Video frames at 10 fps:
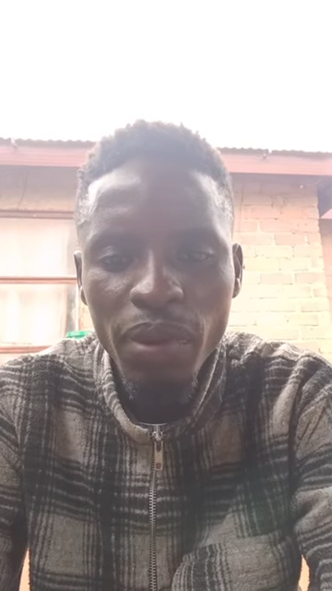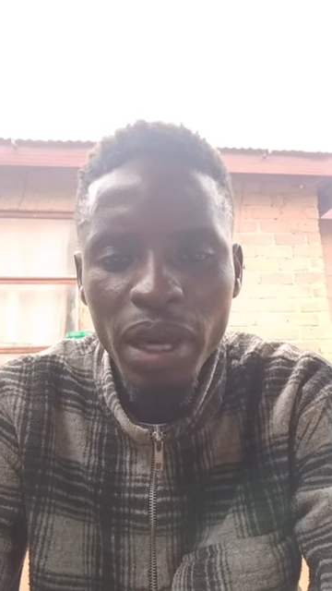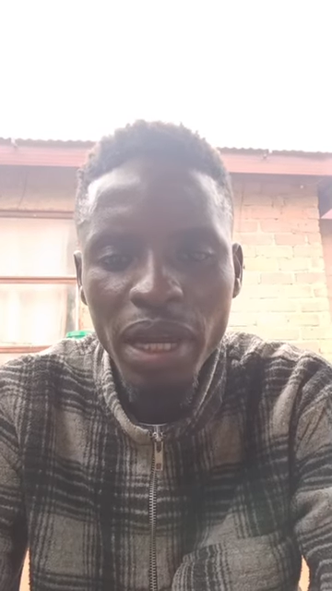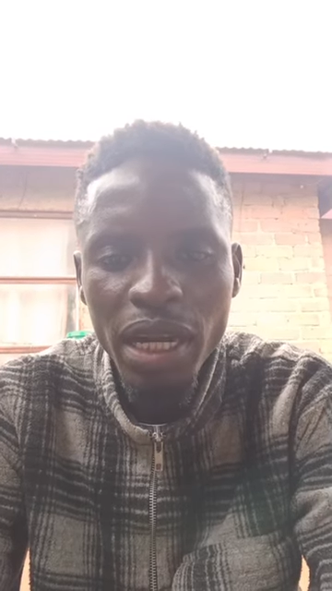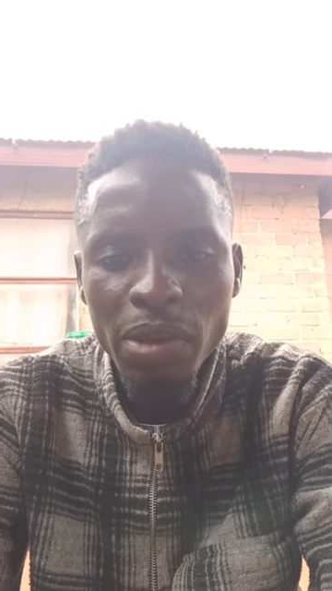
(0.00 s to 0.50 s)

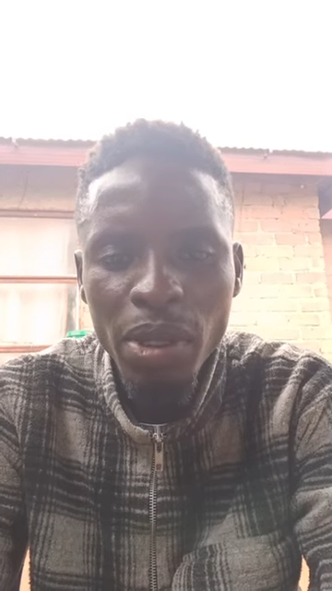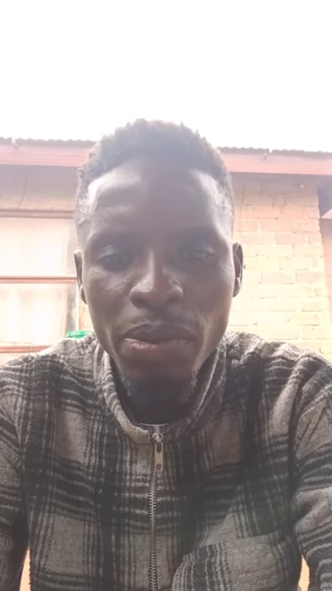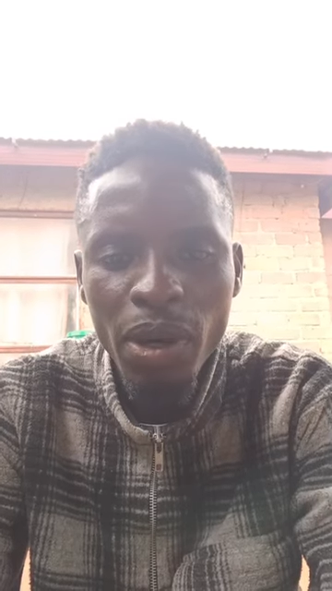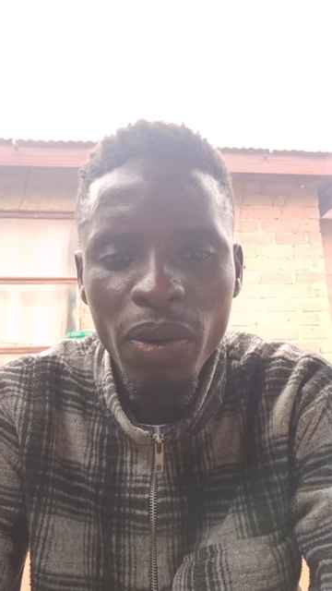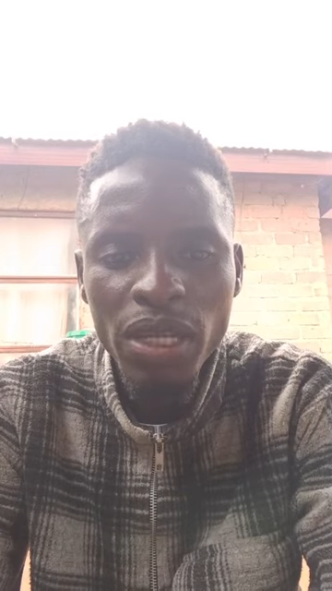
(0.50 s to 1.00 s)
A red
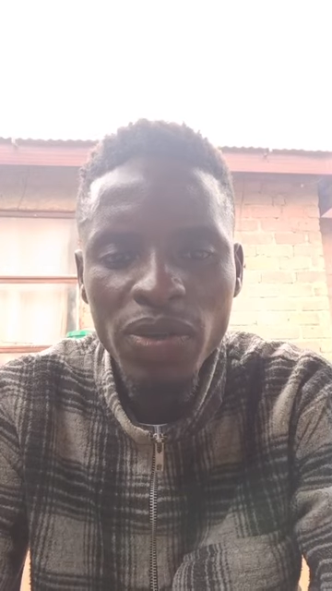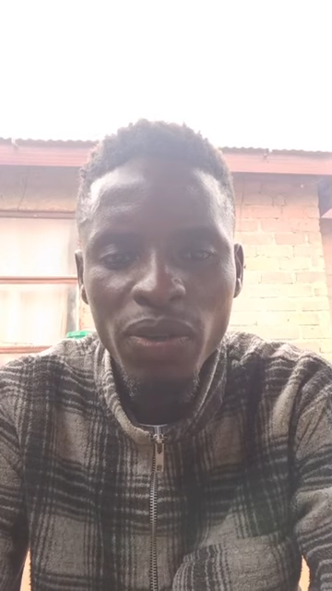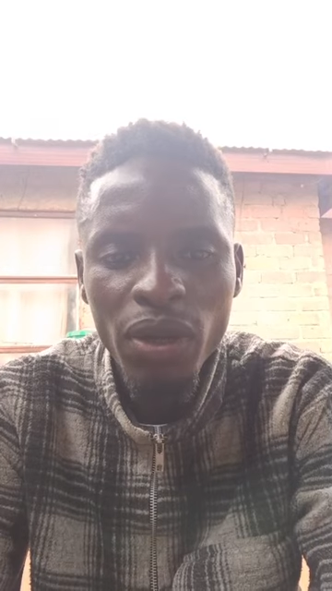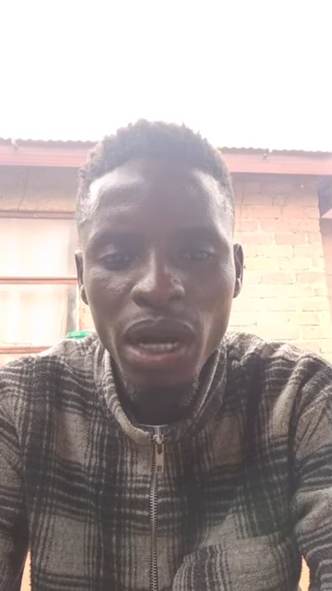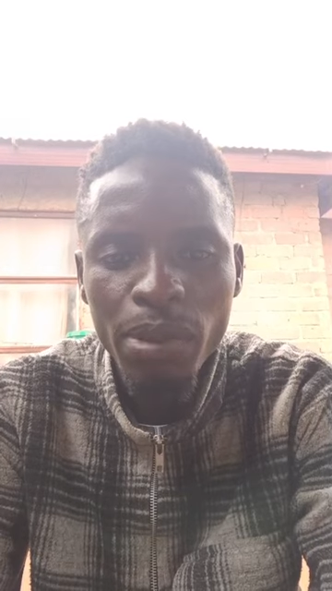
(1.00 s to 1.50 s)
paper was
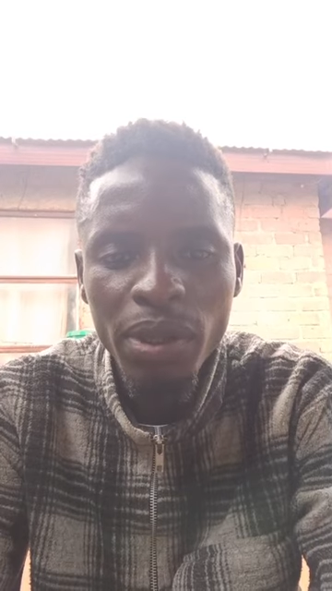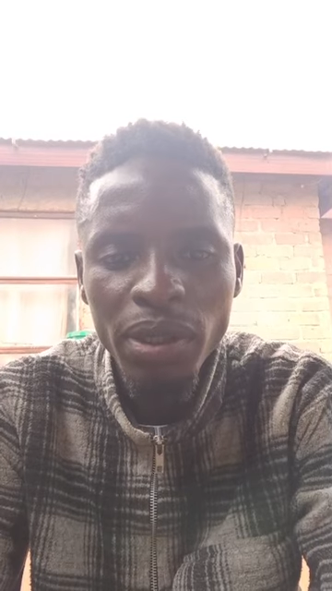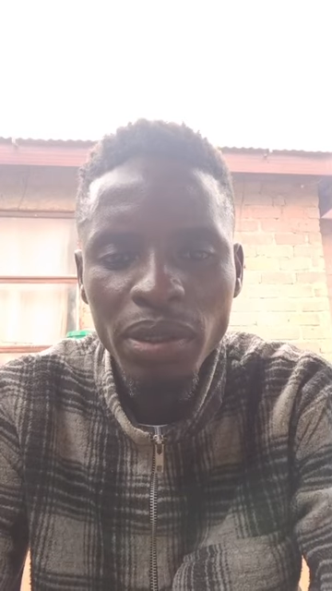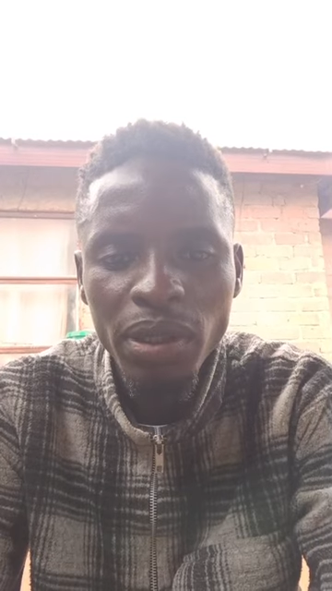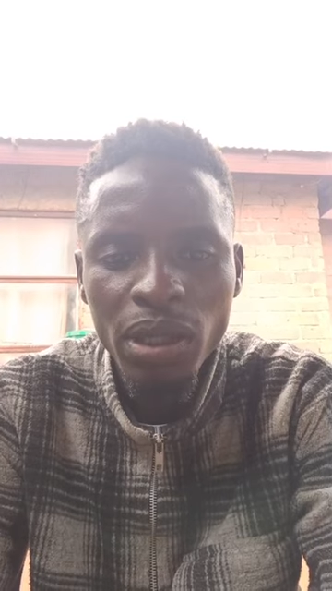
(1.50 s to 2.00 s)
for
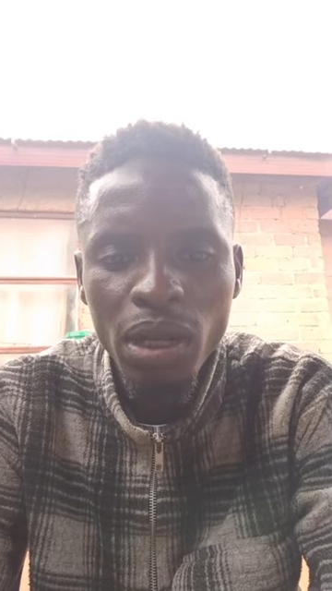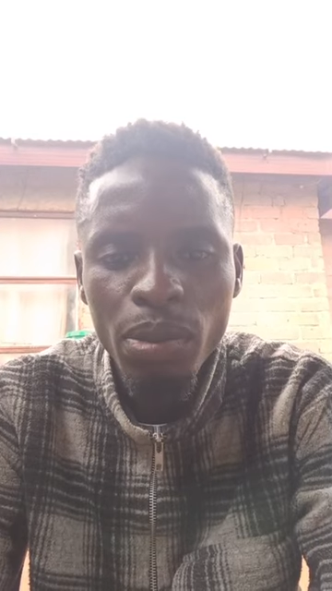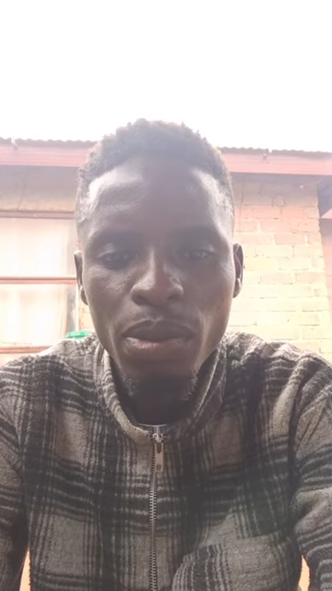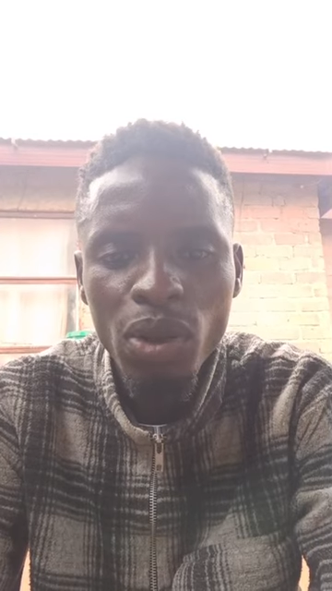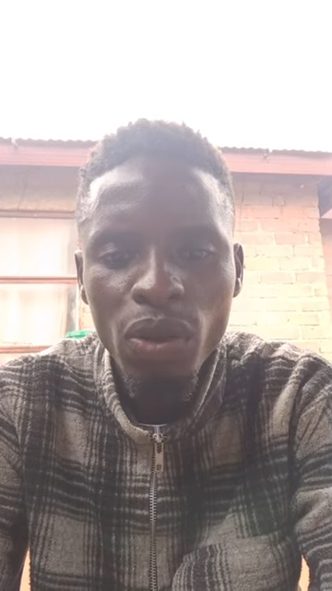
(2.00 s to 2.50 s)
carbon,
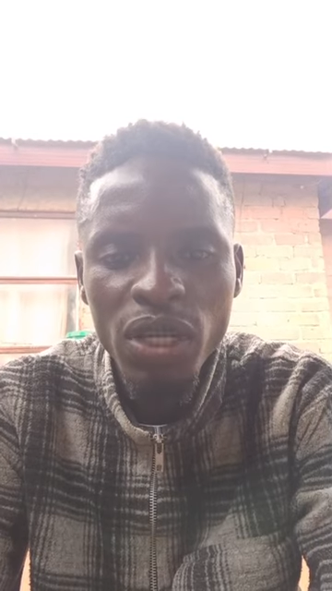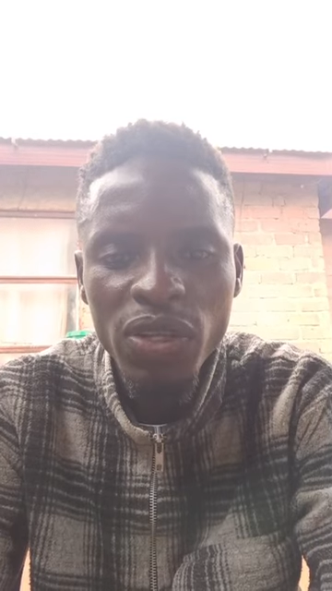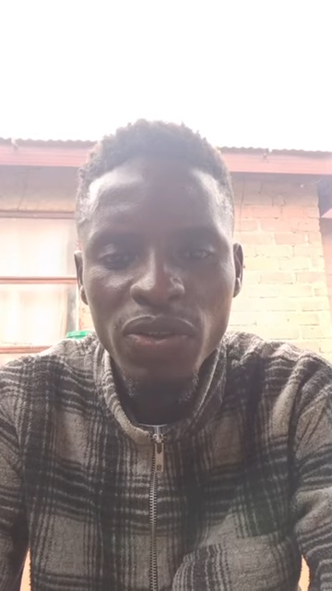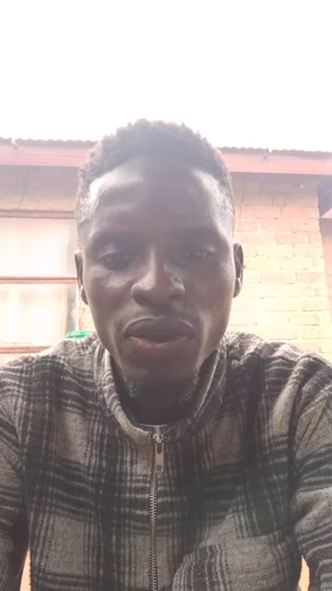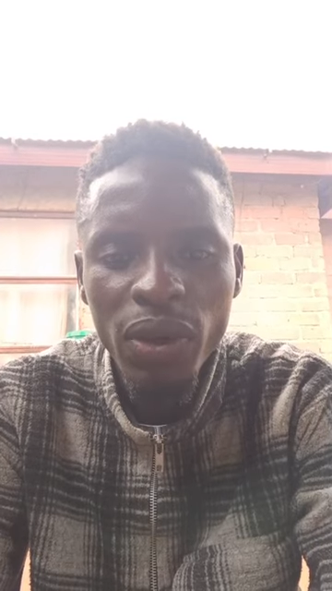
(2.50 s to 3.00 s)
blue was
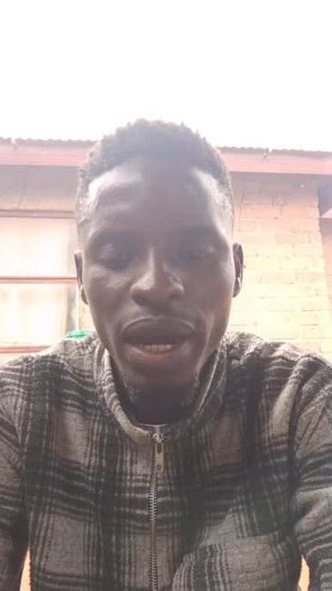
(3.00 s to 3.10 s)
for